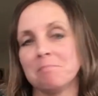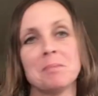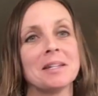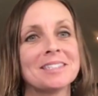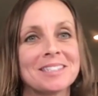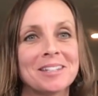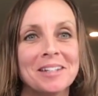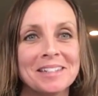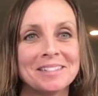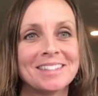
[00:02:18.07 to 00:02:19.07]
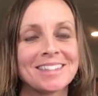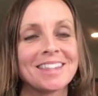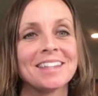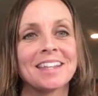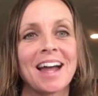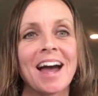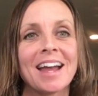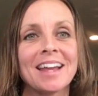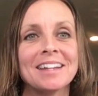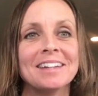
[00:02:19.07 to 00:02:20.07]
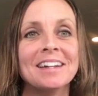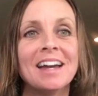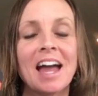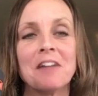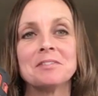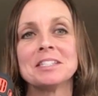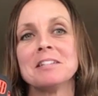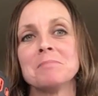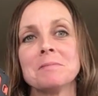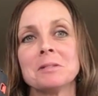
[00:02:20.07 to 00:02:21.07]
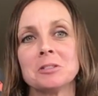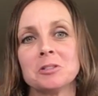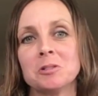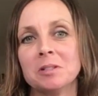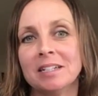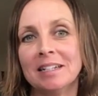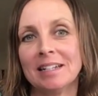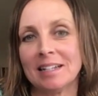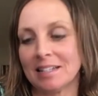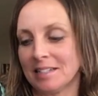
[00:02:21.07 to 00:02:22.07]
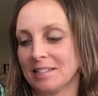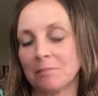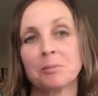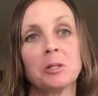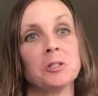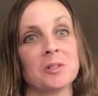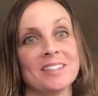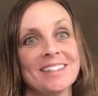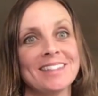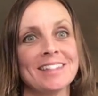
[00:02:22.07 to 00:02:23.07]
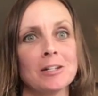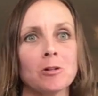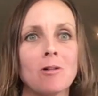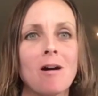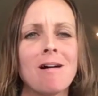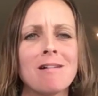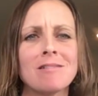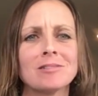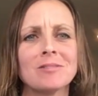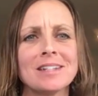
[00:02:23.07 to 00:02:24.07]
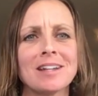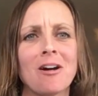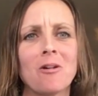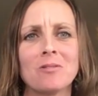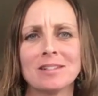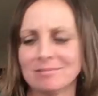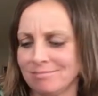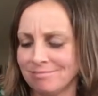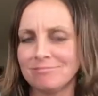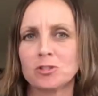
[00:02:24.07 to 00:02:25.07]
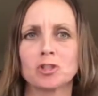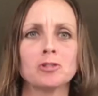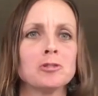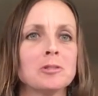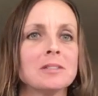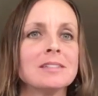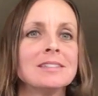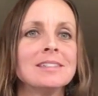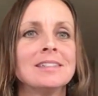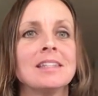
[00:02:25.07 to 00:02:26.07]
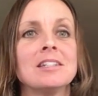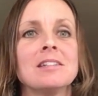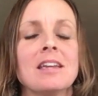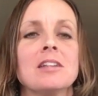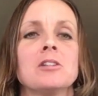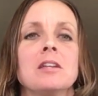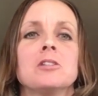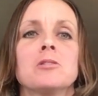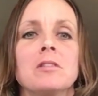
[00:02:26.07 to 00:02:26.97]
biggest thing that I have seen people do is pre-drilling. They go all the way down through and into